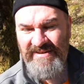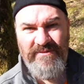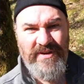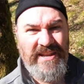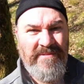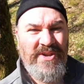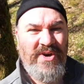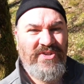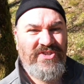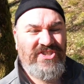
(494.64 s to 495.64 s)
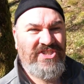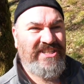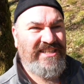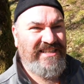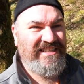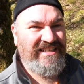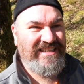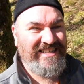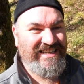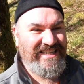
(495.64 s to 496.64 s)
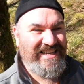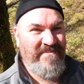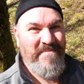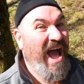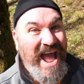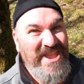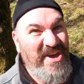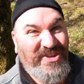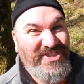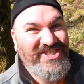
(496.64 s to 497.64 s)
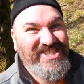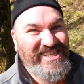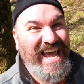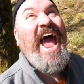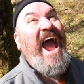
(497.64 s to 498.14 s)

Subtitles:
Feed him nuts. My nuts!